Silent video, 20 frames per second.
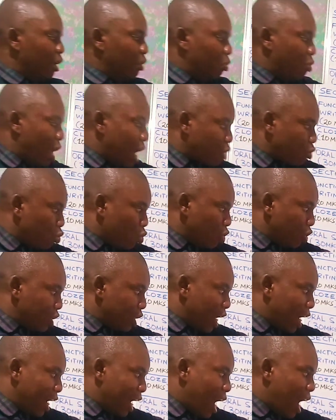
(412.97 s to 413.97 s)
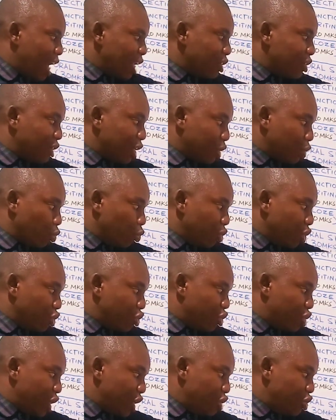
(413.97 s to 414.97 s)
that was an answer to the
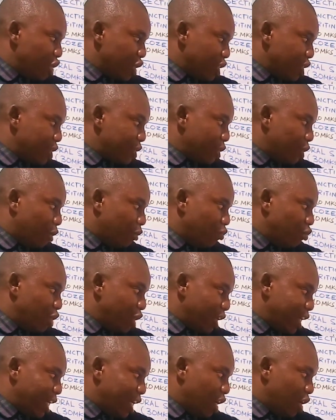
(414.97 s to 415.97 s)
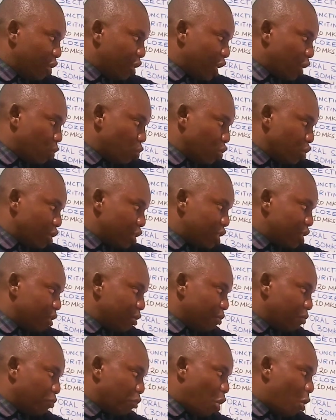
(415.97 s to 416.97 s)
stages of the riddle. That was
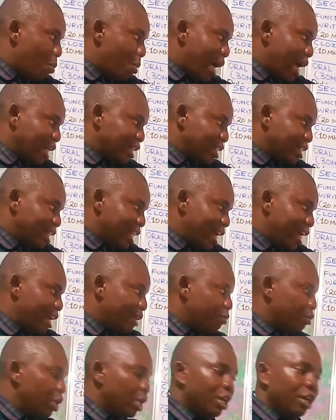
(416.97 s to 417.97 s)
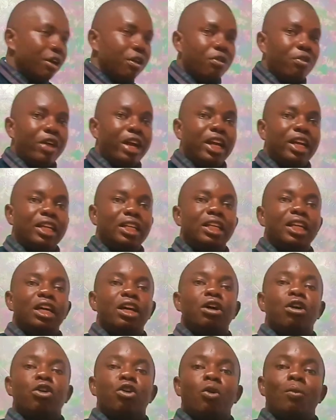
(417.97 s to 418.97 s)
4 marks there. Then
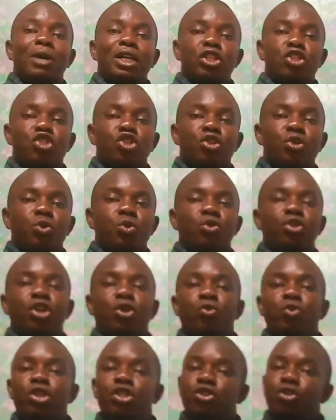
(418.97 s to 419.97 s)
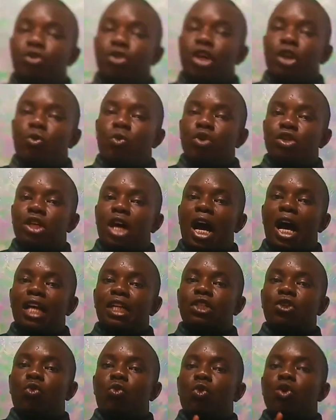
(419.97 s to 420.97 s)
Roman 2, the question that was
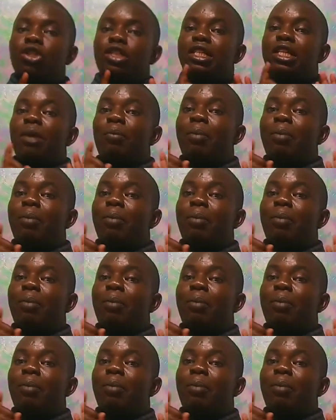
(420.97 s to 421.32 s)
asked was the